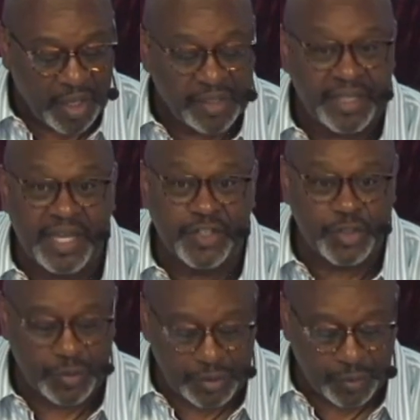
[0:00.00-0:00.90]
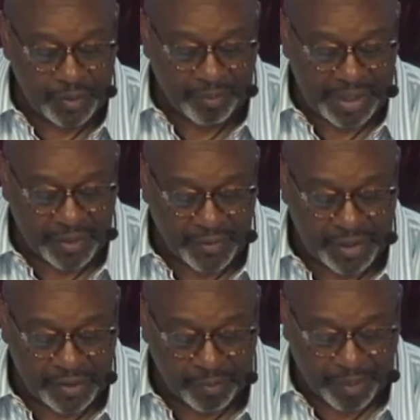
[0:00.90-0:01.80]
Yes, you're doing better
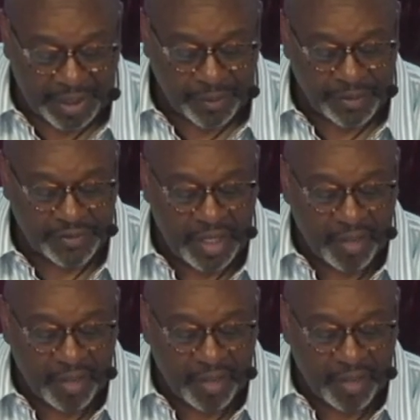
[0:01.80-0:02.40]
than your parents,